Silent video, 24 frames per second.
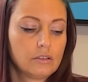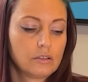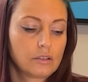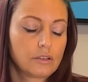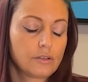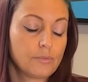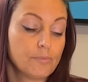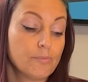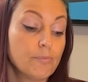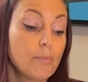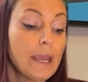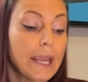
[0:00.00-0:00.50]

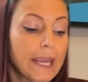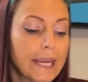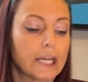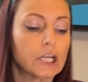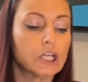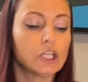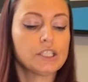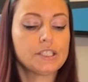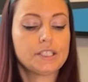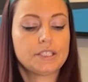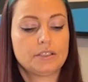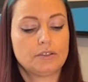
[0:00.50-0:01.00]

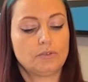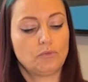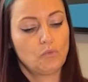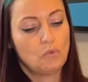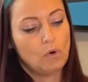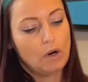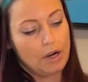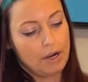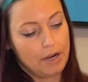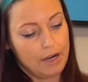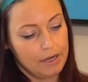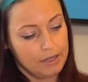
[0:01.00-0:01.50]

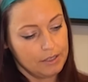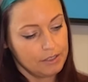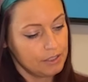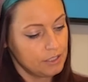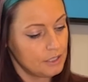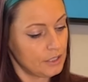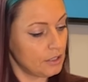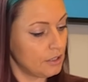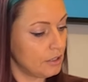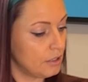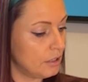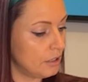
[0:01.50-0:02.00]

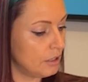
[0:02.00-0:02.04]
Comparison-wise,